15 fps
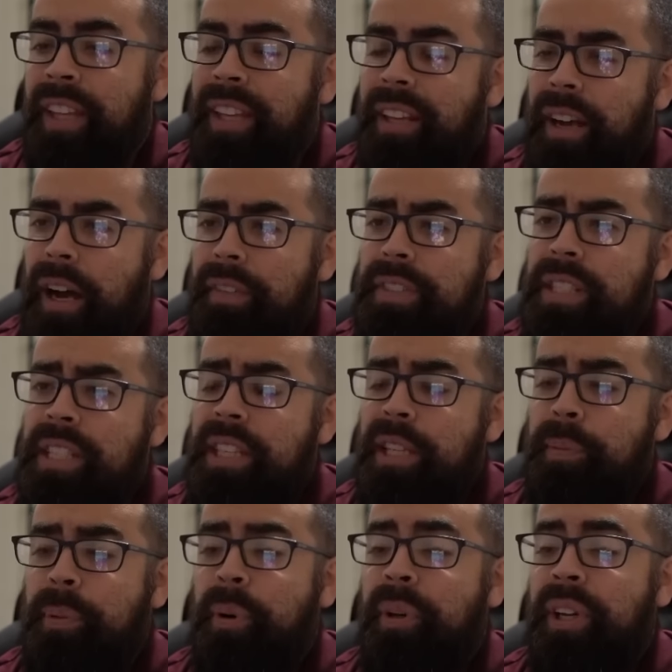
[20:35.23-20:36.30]
obviously the
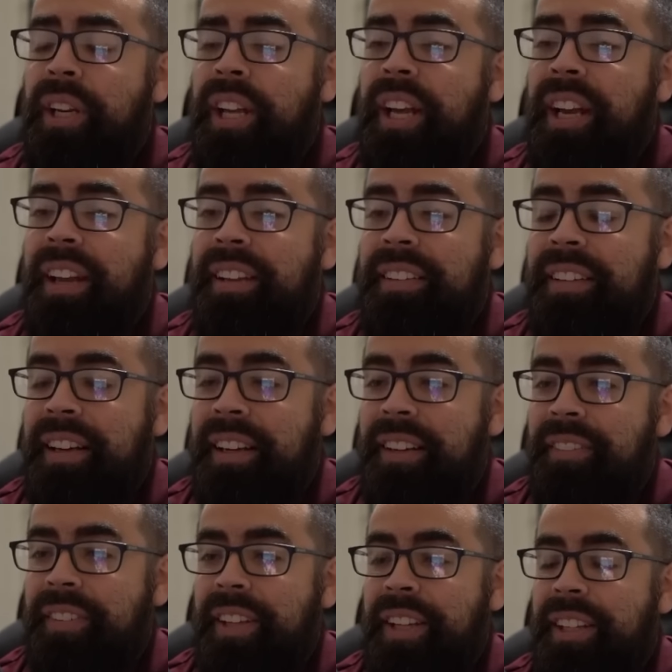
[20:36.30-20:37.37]
opponent had kind
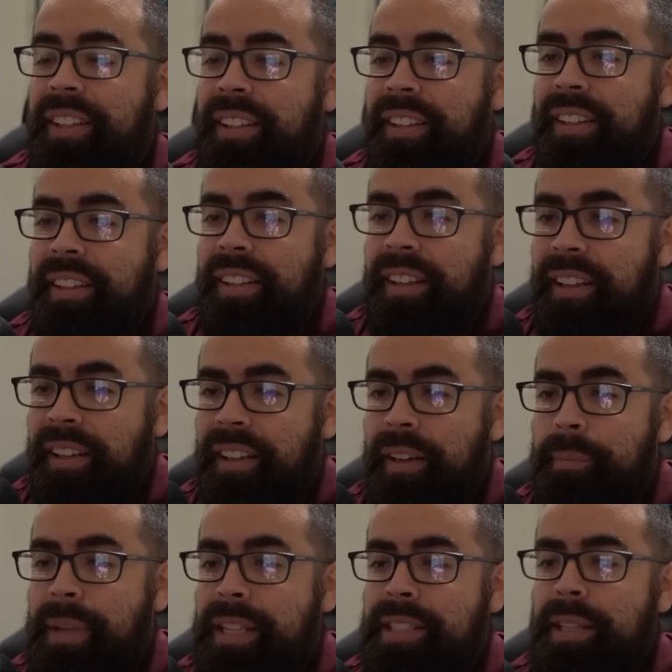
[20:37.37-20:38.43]
of like
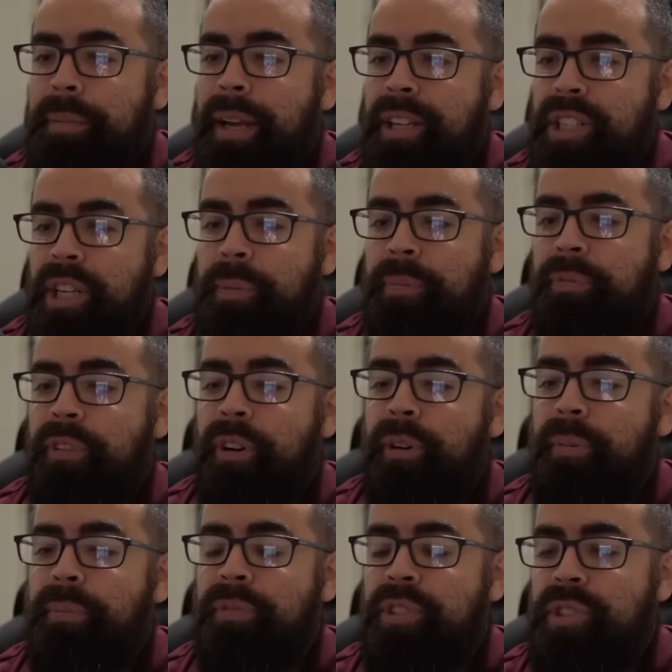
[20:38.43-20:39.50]
amazing matchup
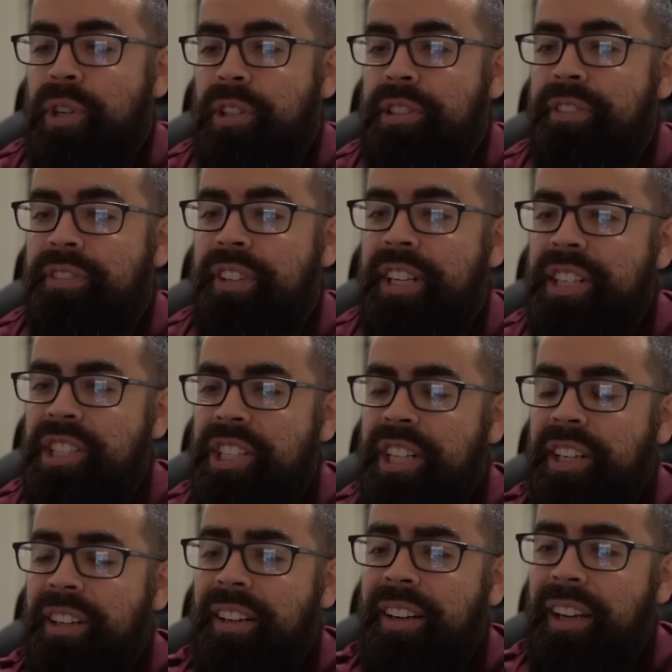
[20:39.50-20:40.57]
from start to finish
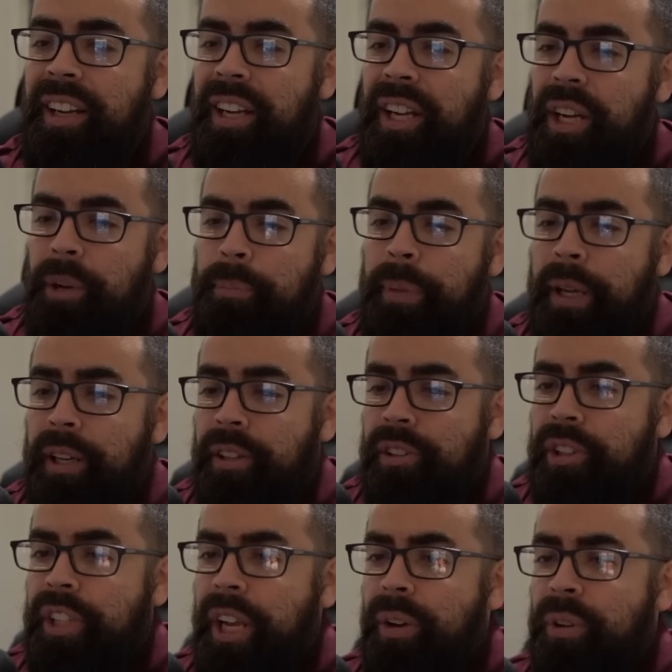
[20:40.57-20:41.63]
here, but
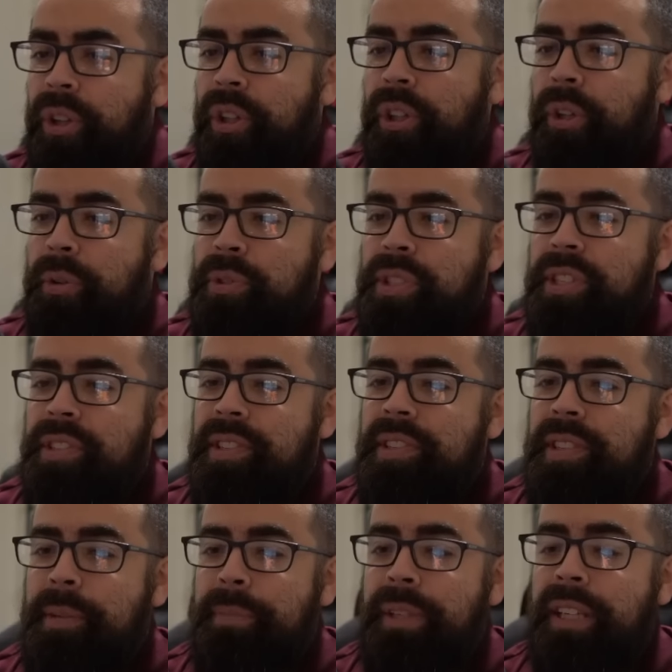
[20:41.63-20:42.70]
look how close this ends
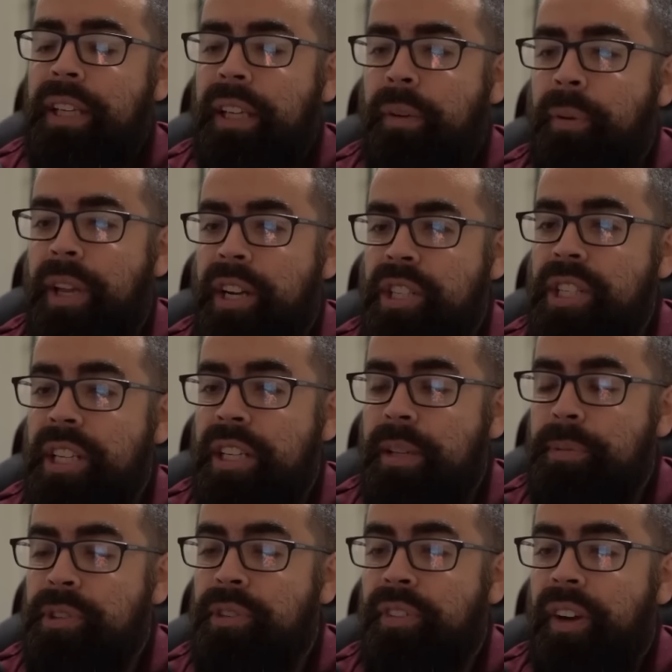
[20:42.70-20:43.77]
up being. We actually end up
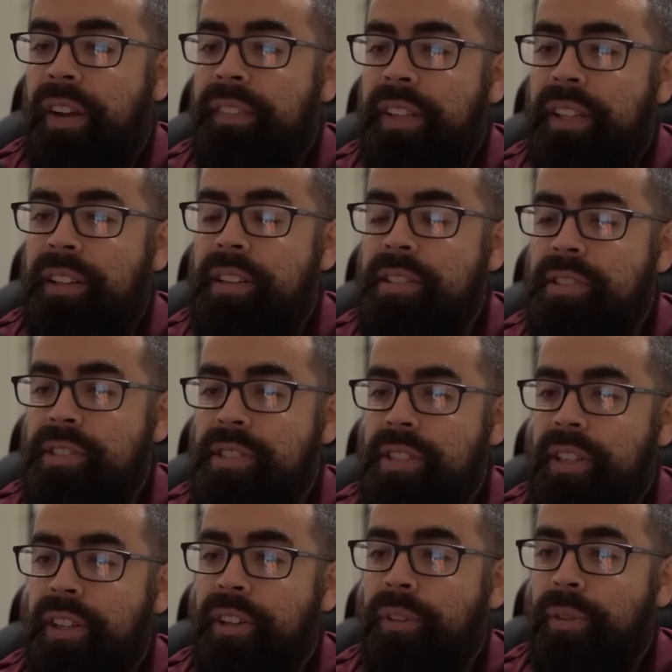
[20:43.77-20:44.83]
surviving this
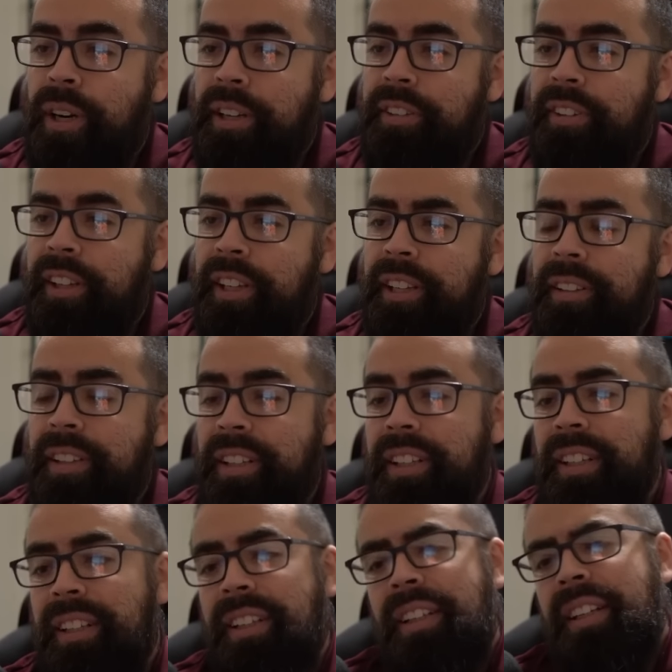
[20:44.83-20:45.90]
Rock Slide,
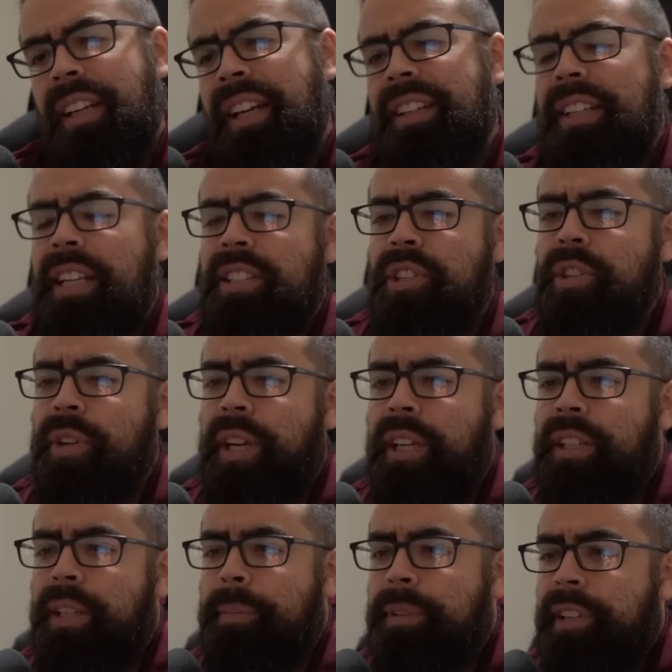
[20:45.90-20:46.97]
and they do
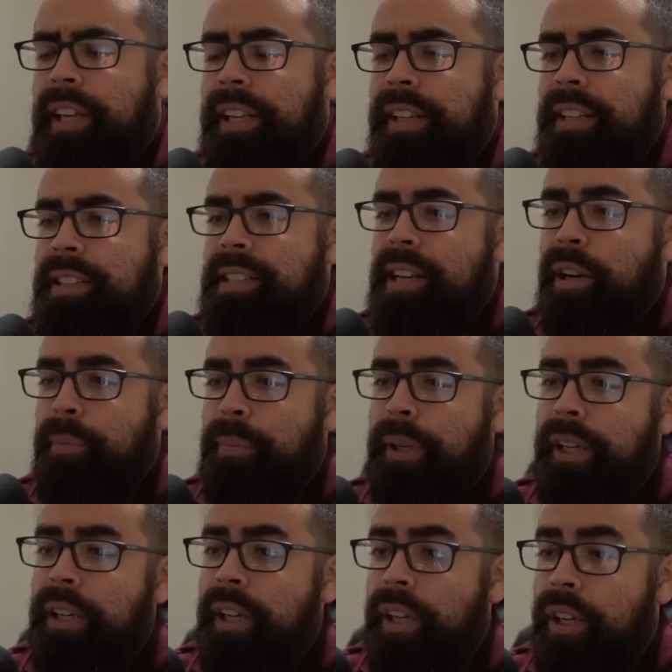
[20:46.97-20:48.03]
end up taking us out,
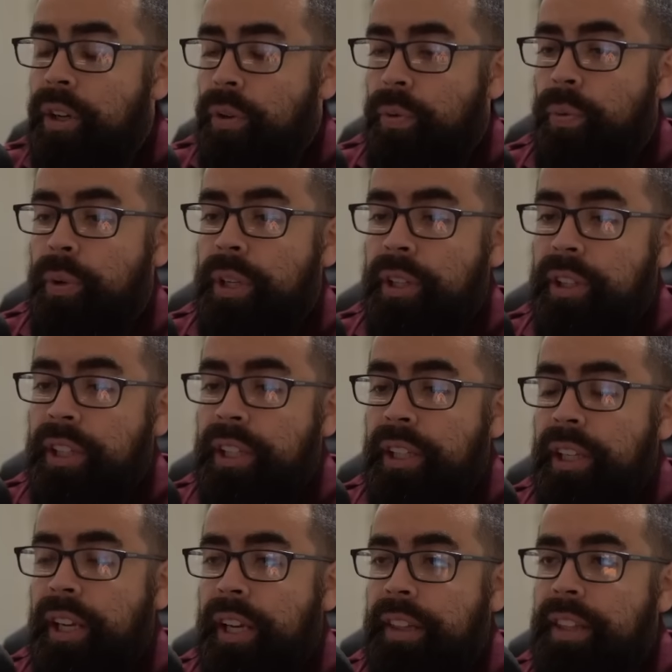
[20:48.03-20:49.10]
but
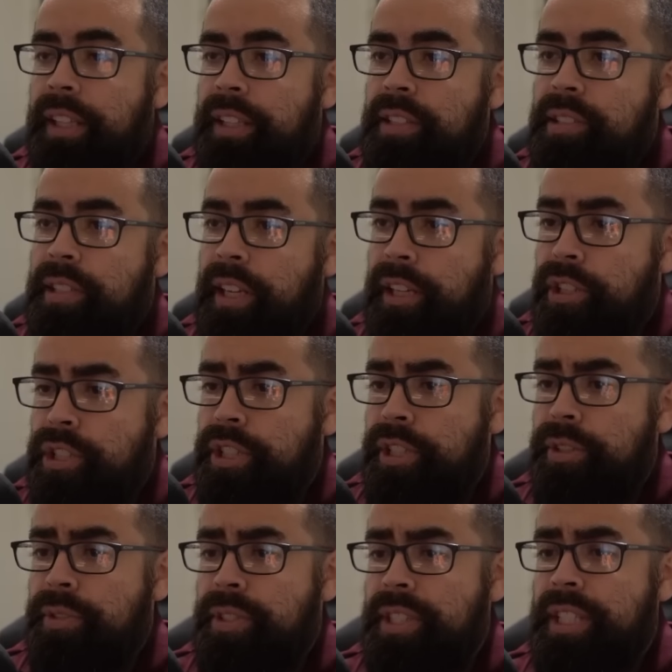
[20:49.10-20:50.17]
really I think this kind of
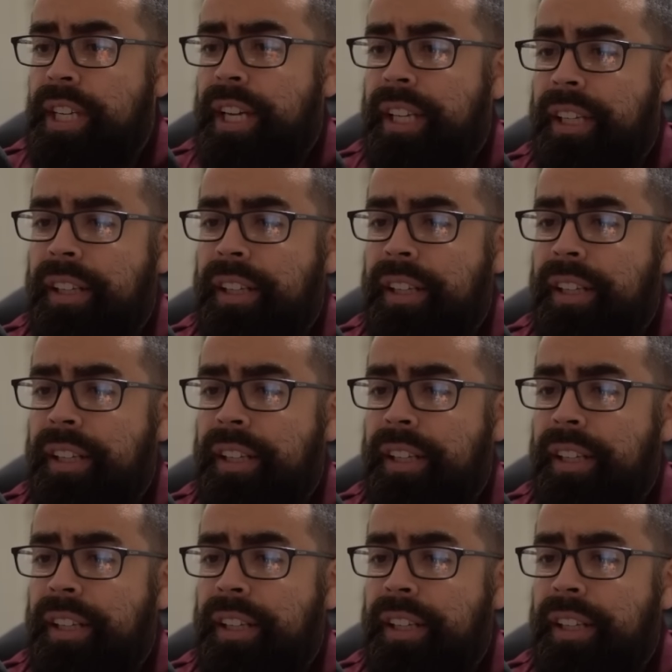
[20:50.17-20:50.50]
shows that